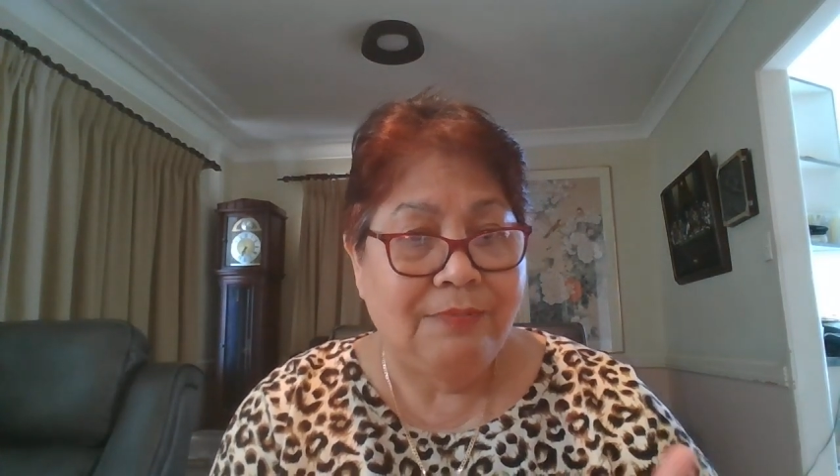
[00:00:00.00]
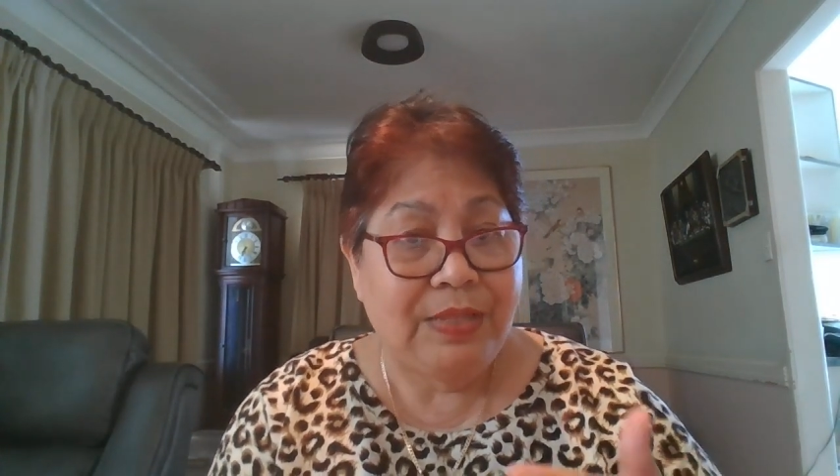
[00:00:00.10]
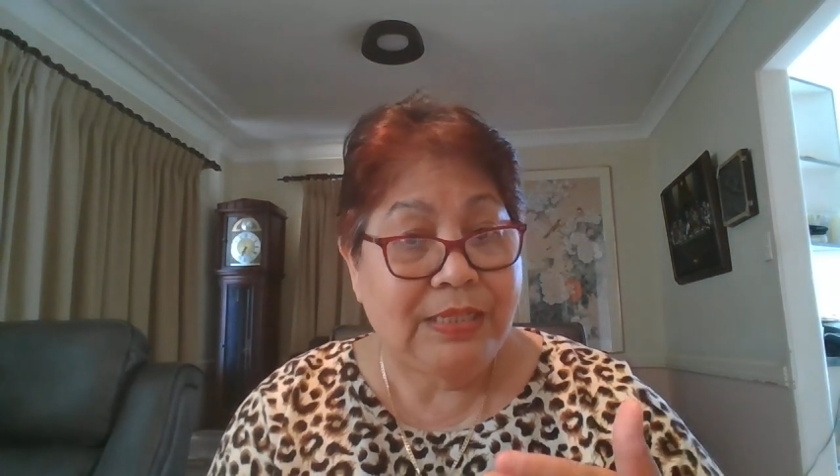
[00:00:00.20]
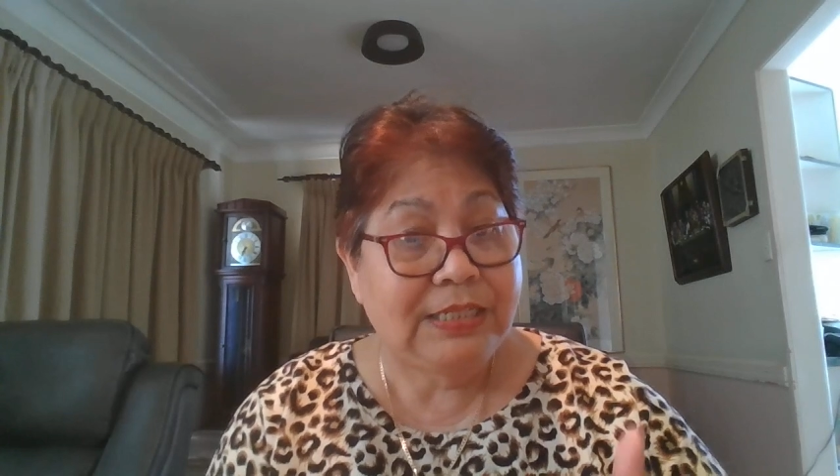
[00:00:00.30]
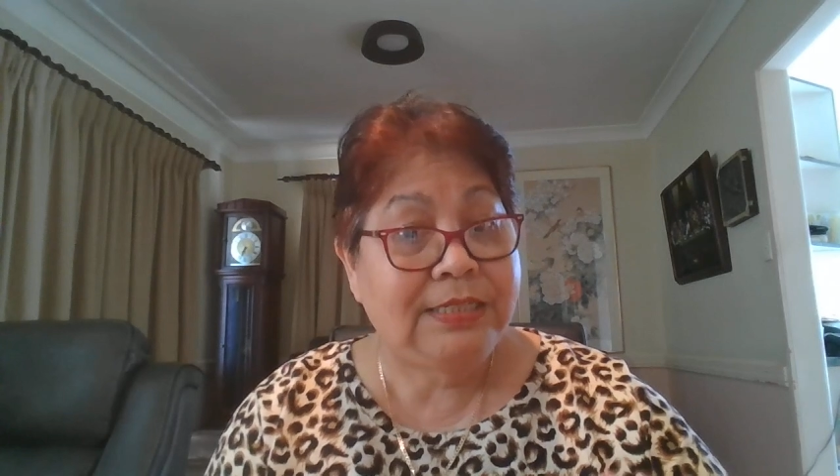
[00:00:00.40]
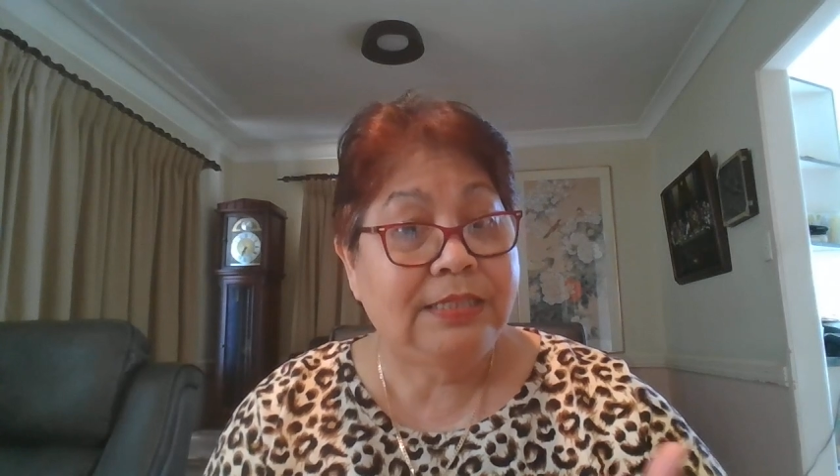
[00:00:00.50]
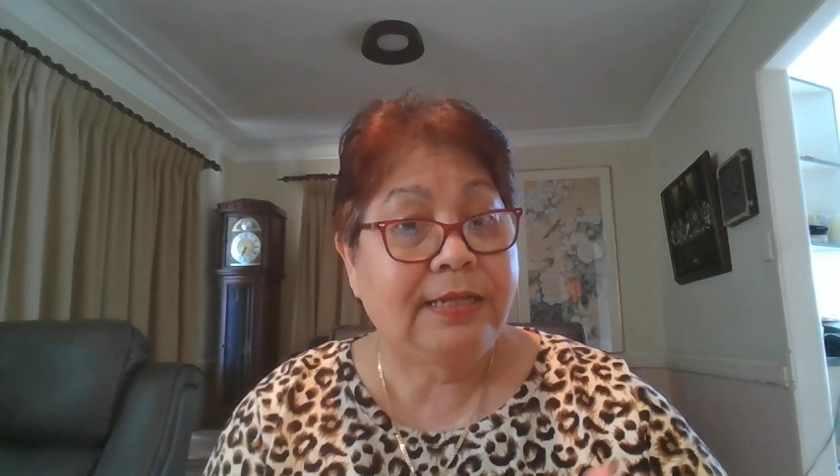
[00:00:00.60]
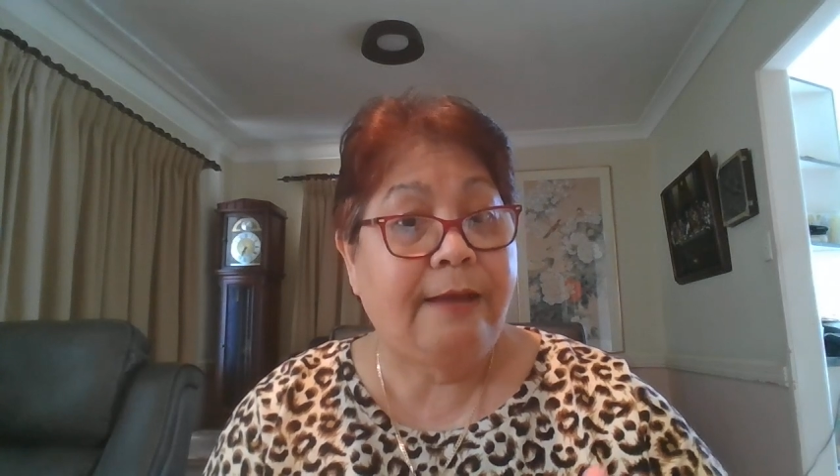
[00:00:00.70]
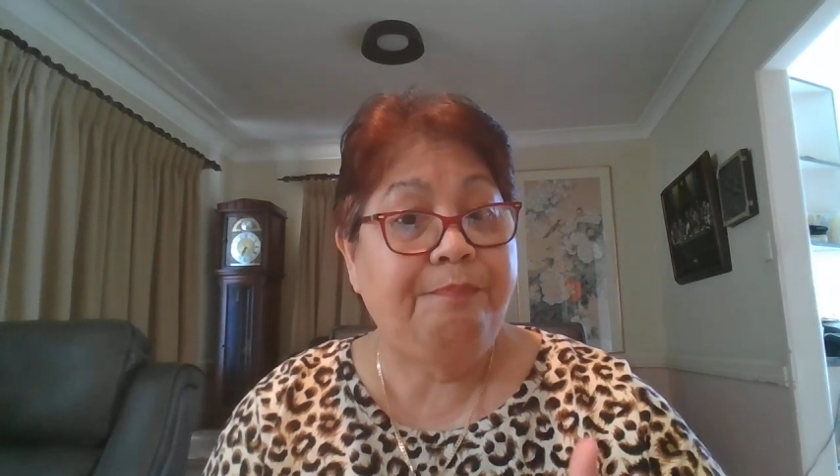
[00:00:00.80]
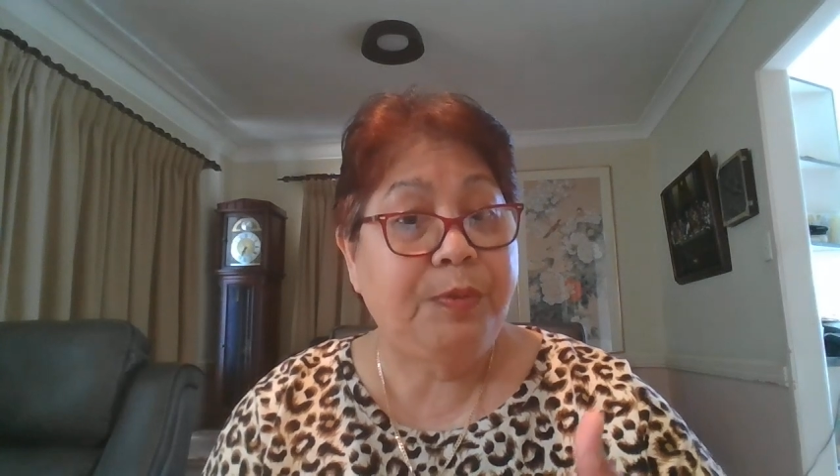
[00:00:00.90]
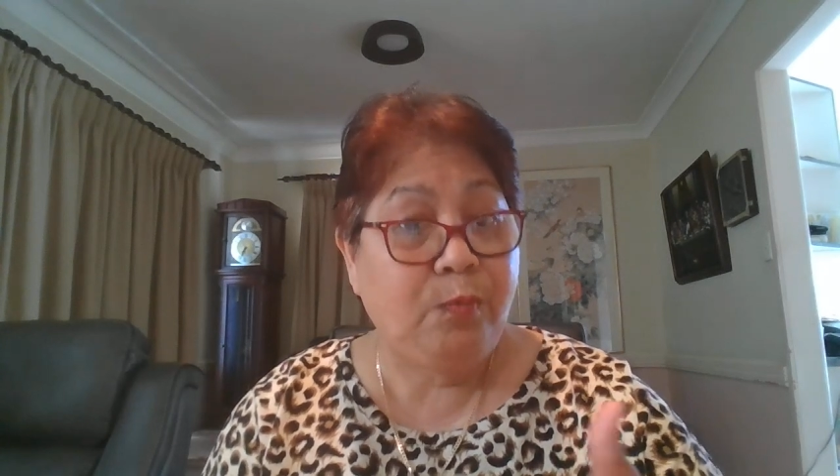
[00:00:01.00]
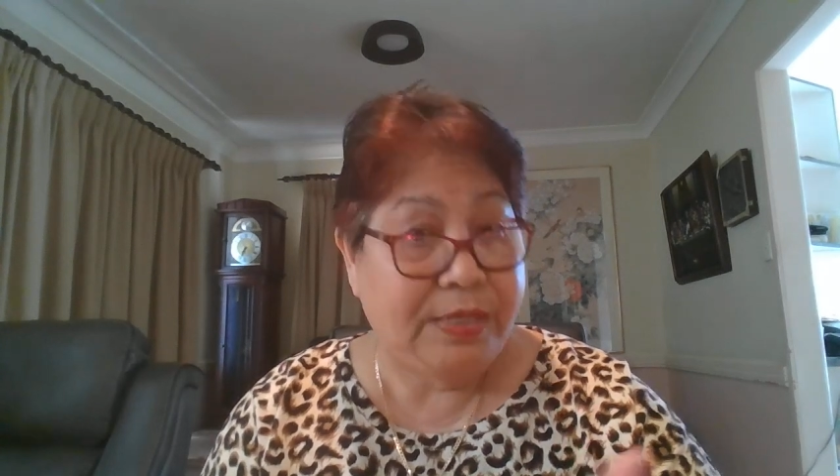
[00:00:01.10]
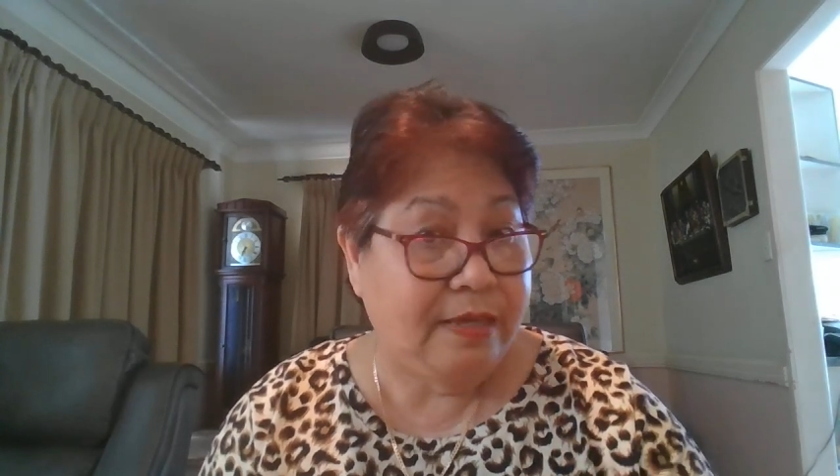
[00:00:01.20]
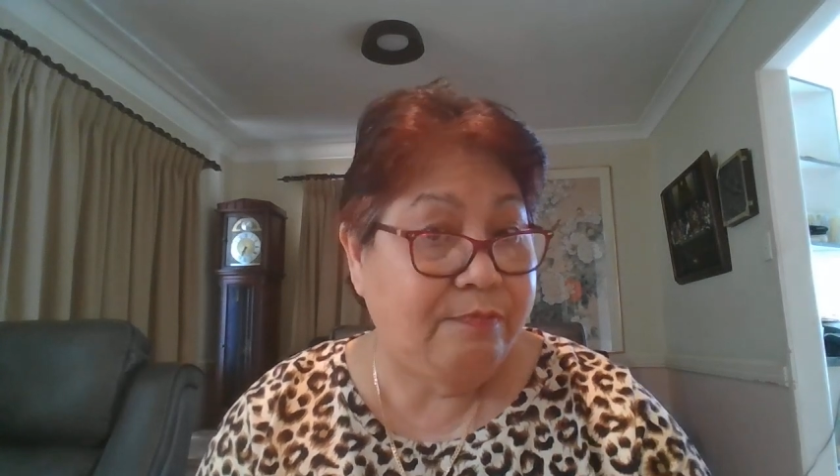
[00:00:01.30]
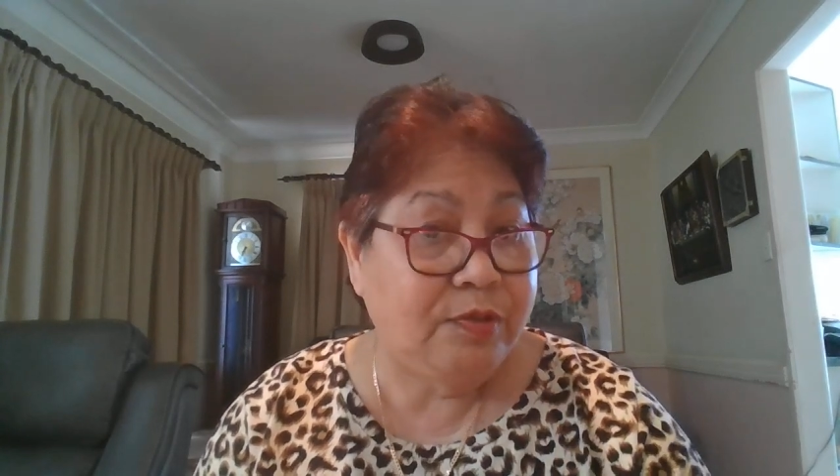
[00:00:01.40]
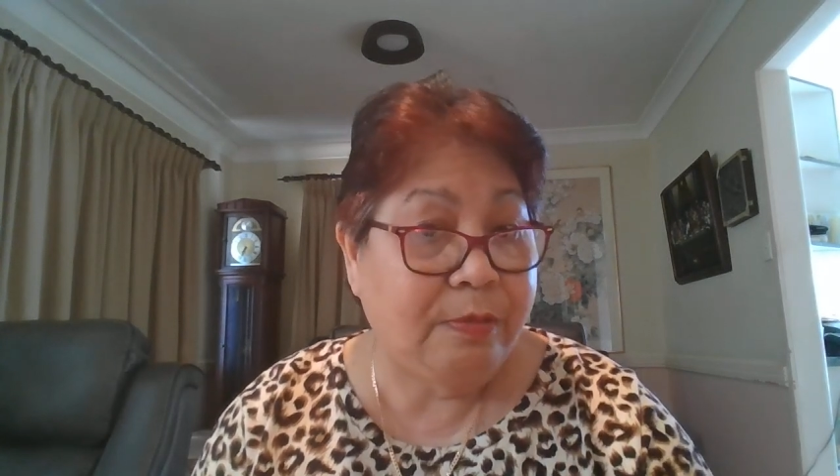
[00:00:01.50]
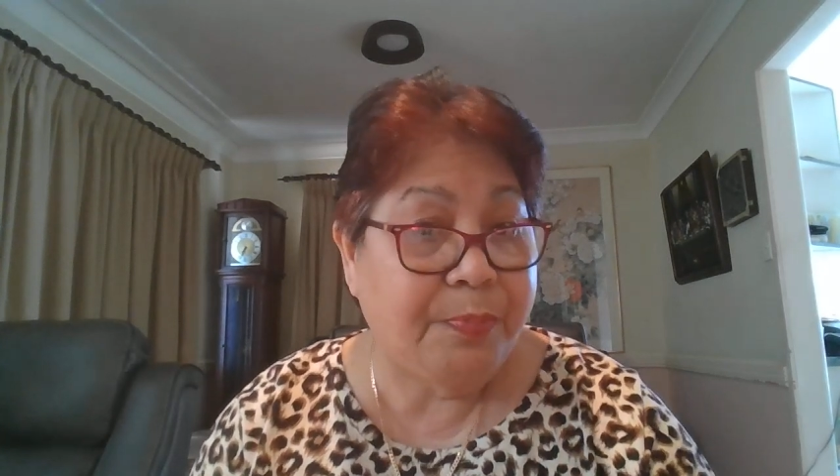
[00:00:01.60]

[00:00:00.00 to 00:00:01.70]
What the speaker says: That is the time we give you the